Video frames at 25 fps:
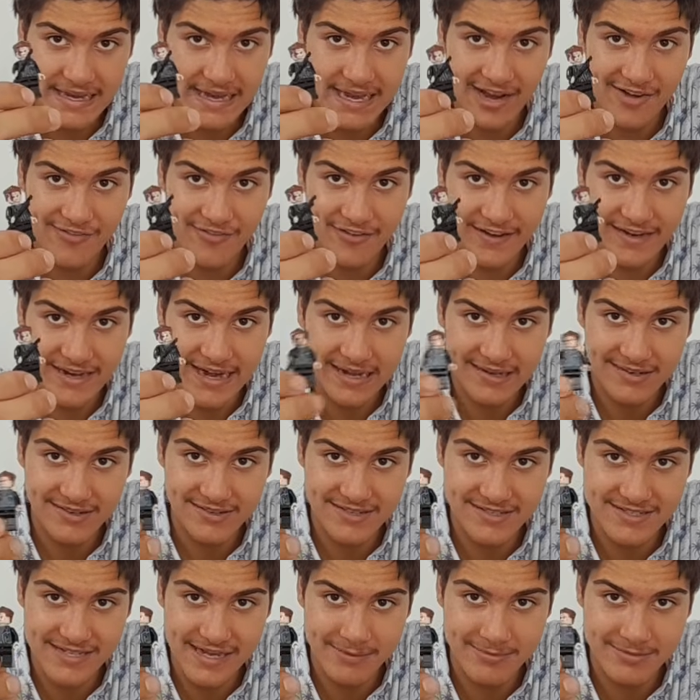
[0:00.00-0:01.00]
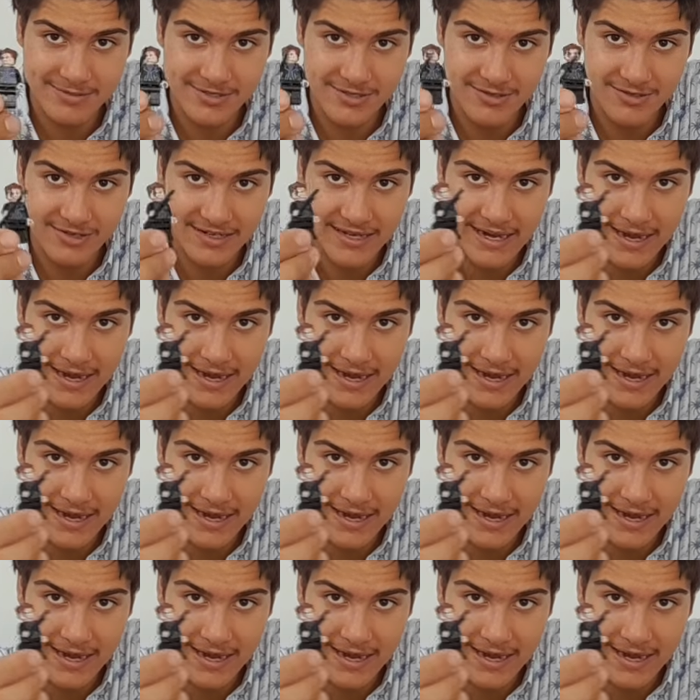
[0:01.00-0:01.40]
advent calendar is absolutely